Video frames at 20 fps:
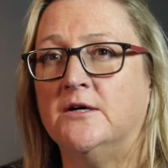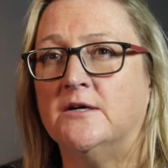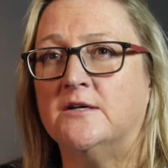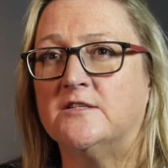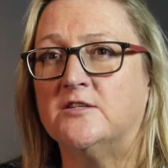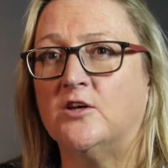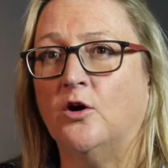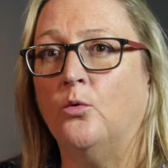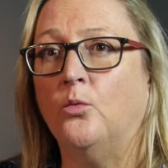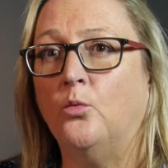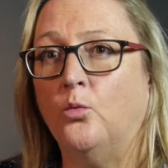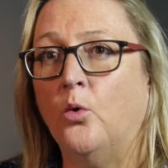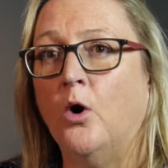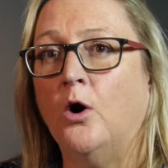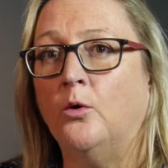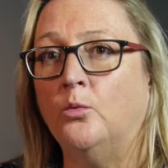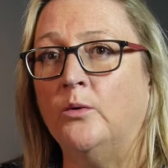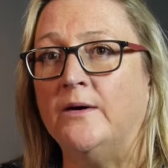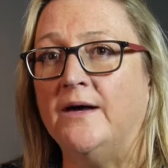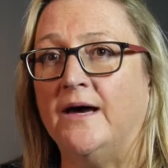So
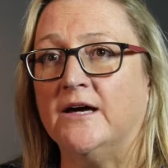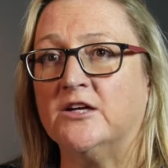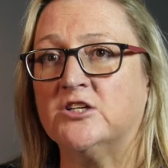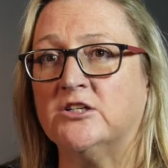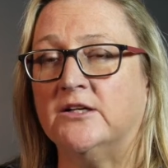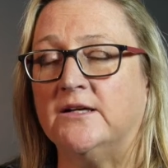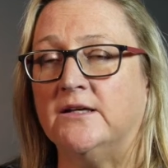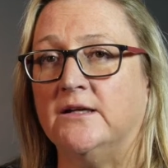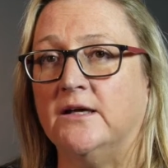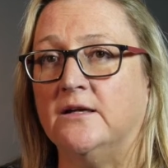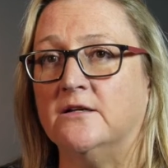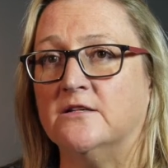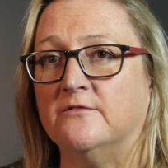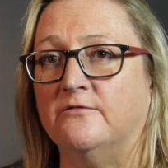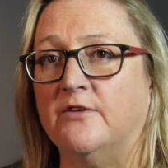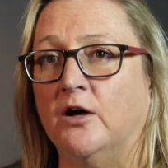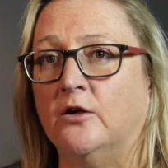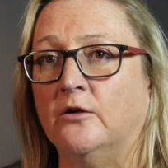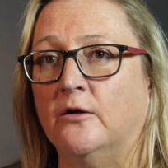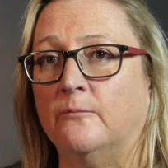what we actually then
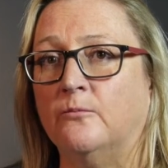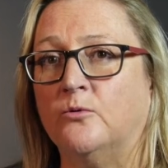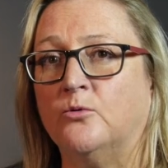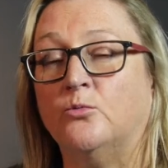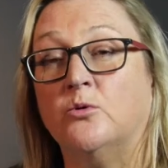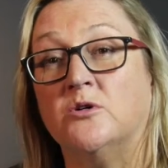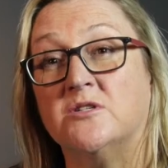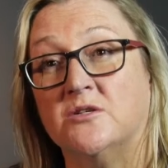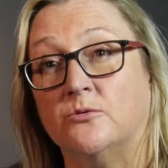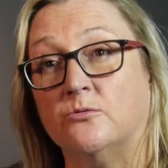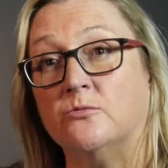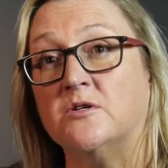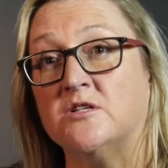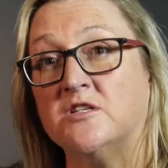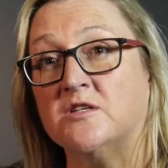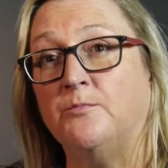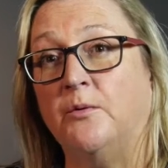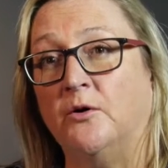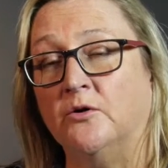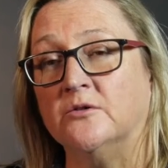developed was a
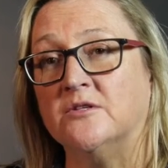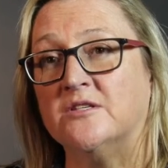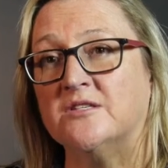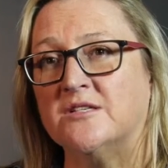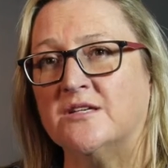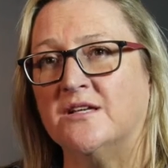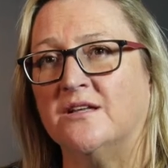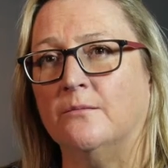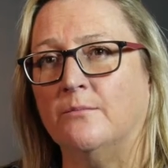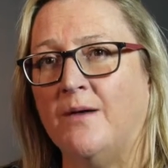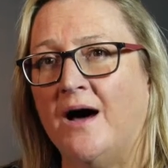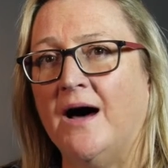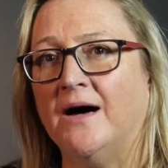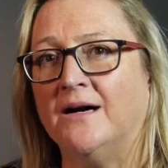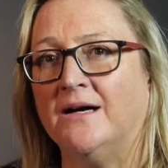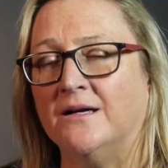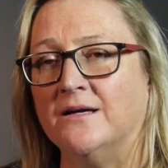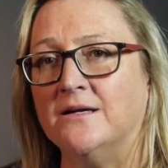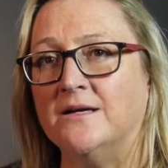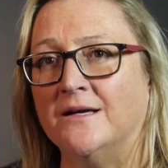response to the
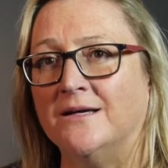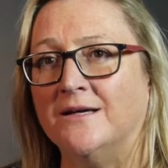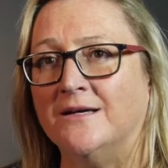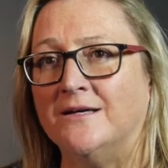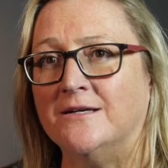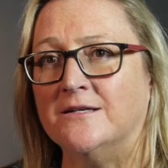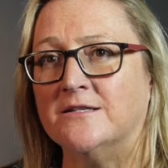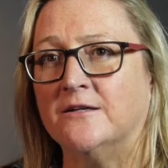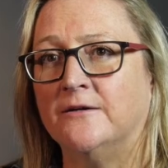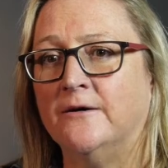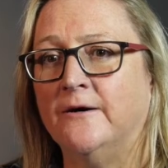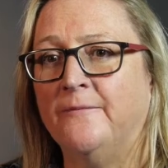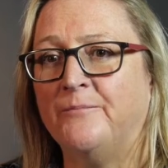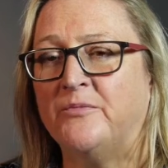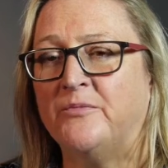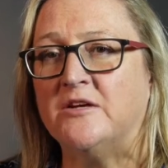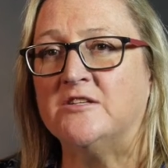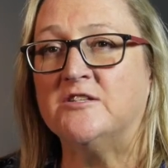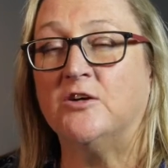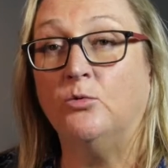market need.
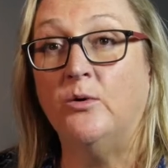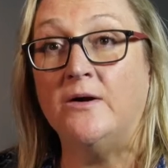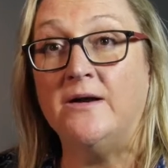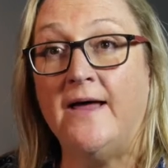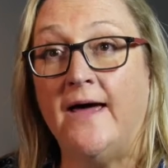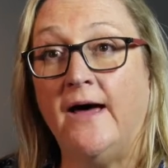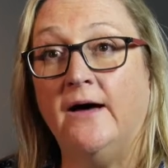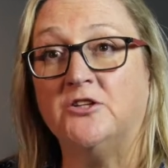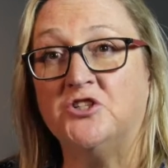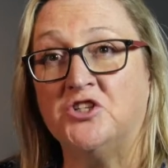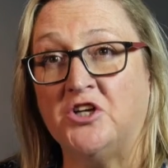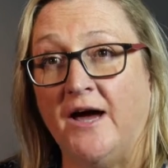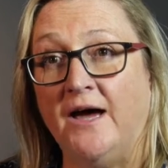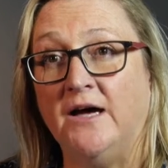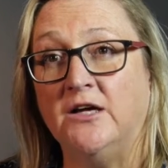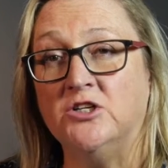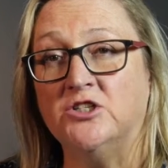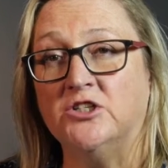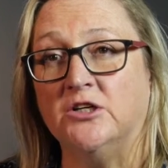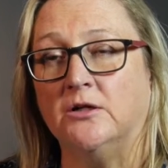So we're now
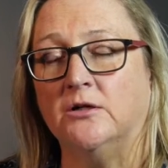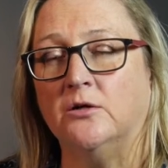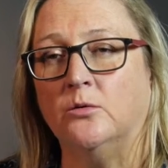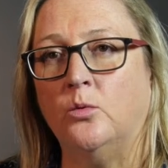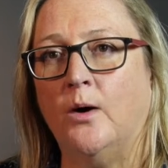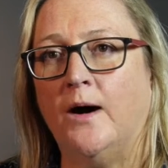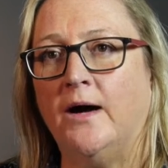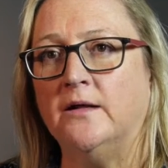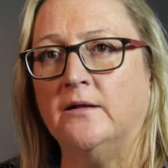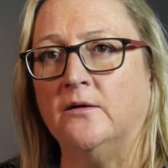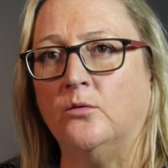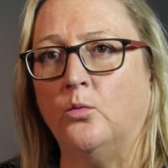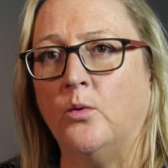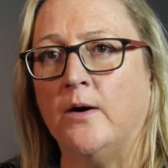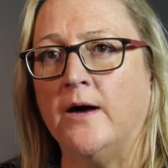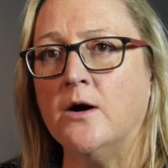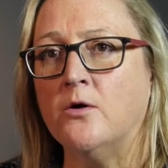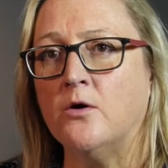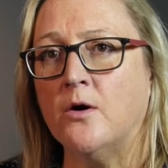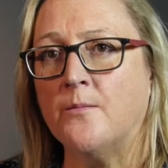changing the way that
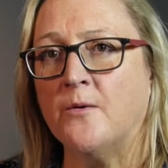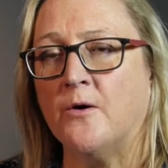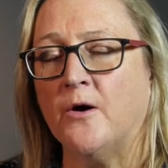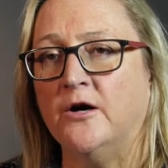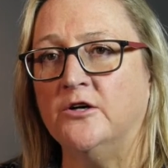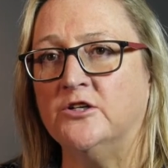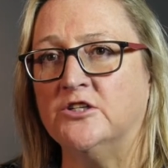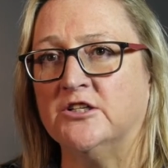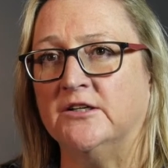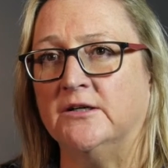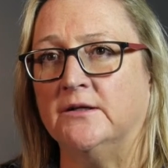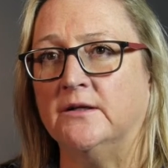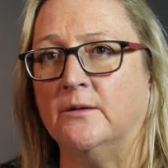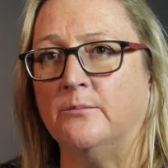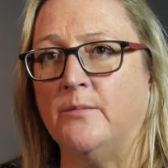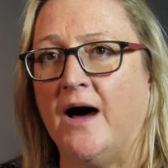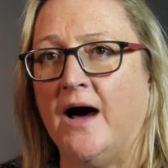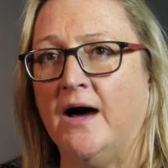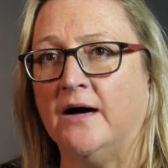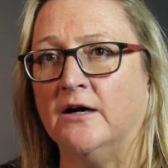we're approaching the
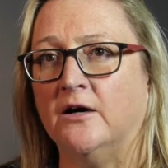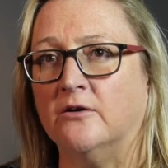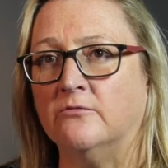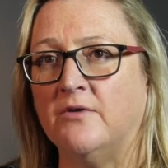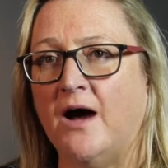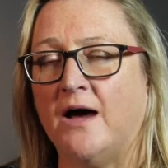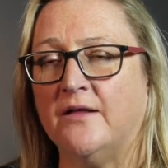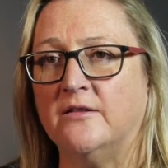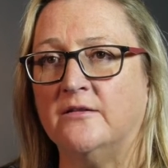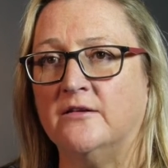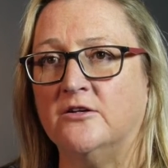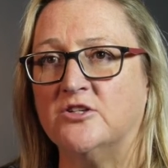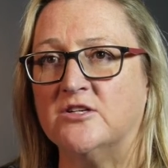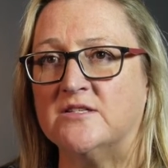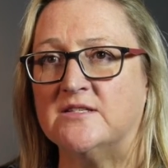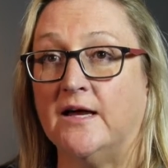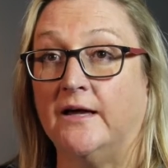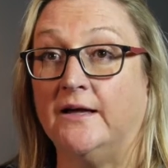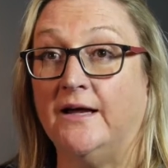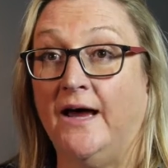market rather than
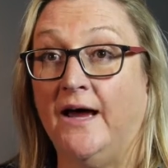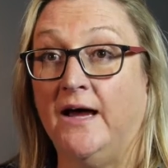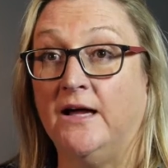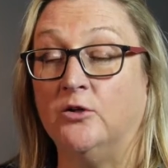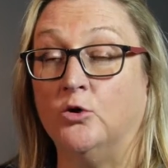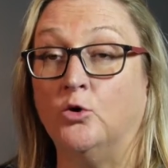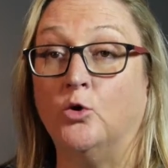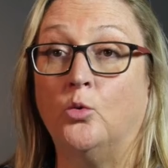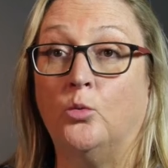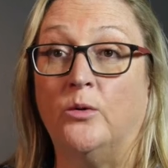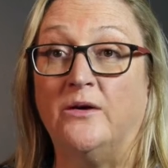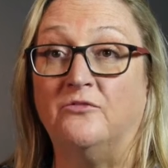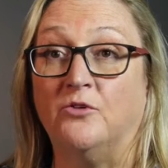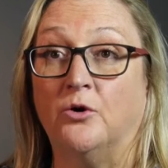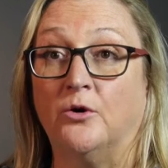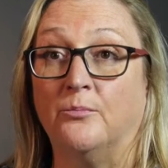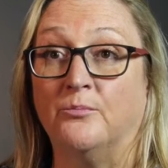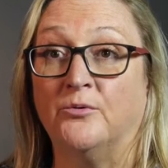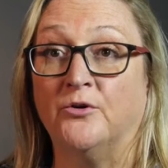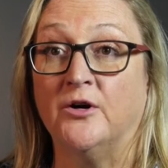just saying, hey, look, we've
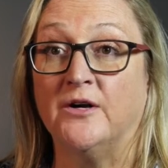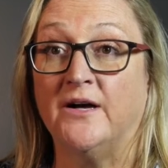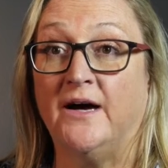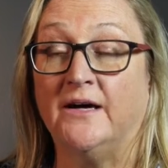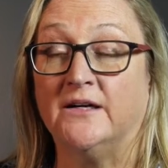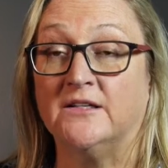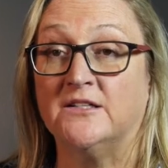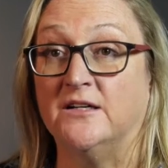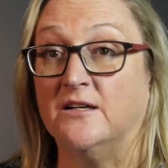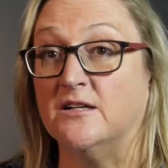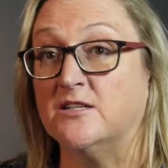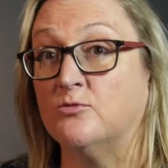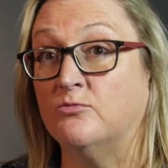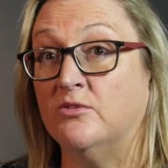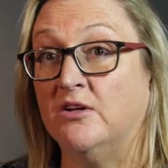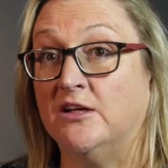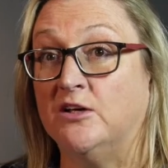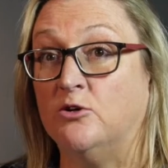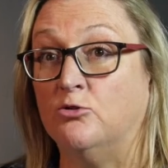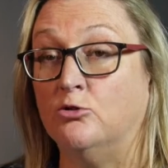got a product and it's
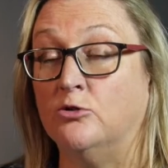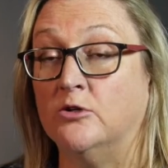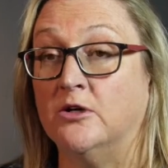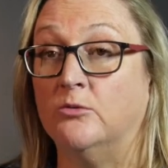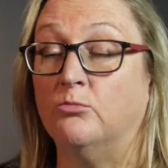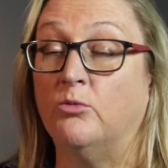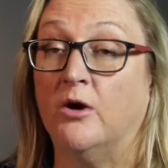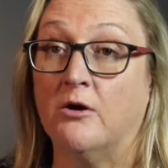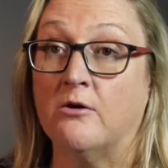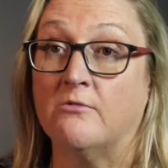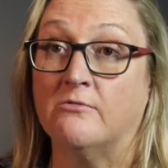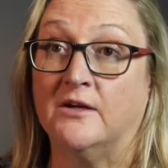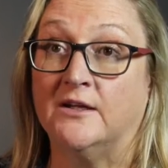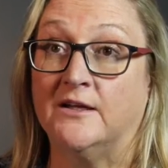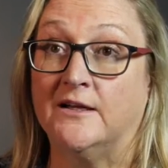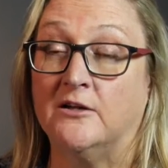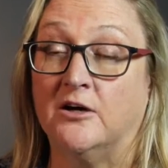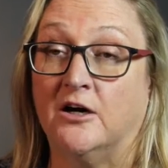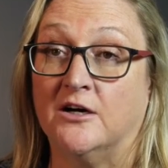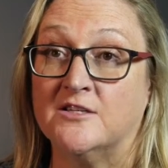really good and we're a
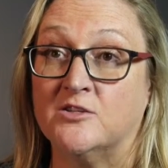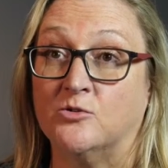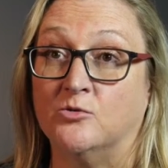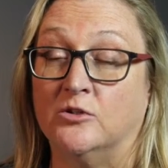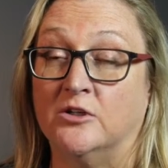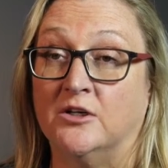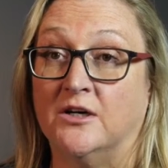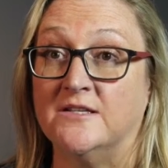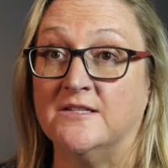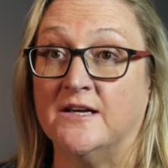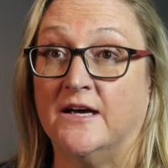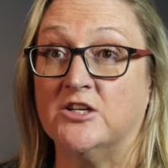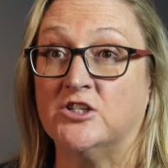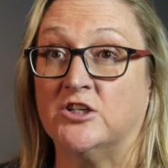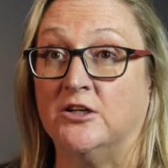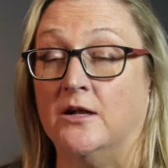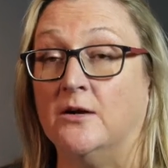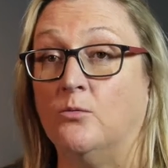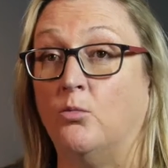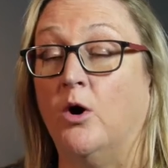really nice
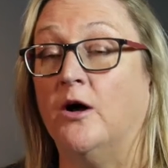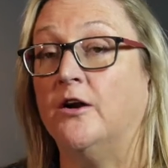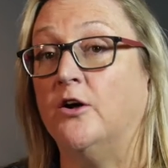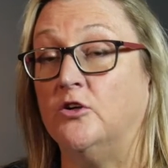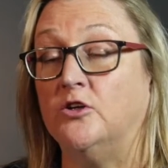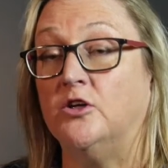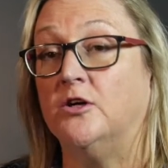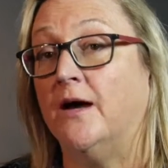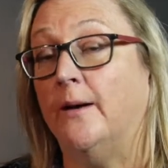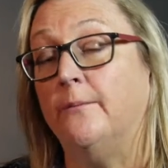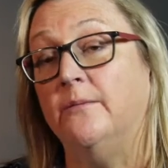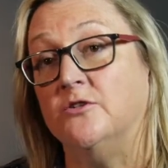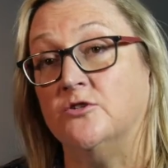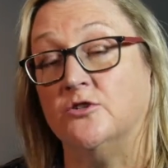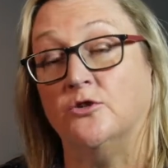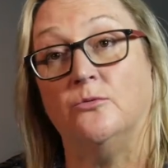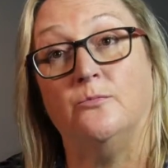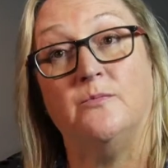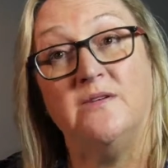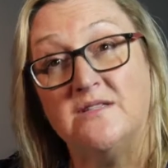organisation and why don't you come and
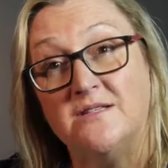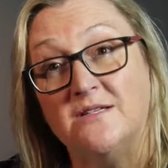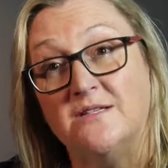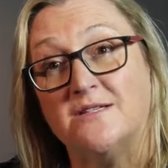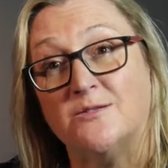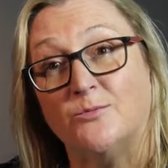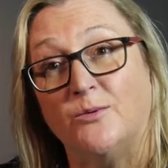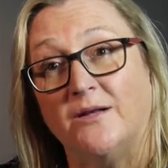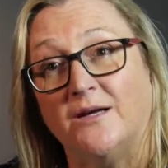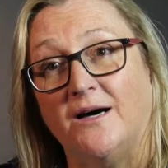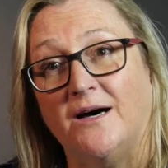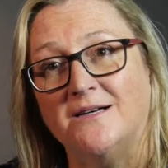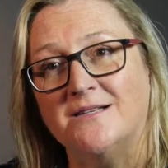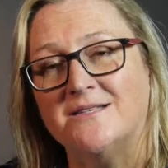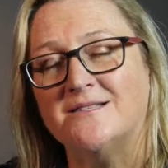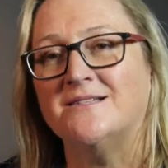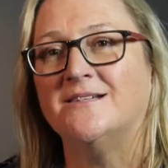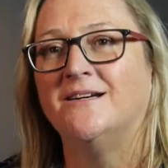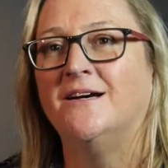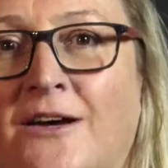do business with us?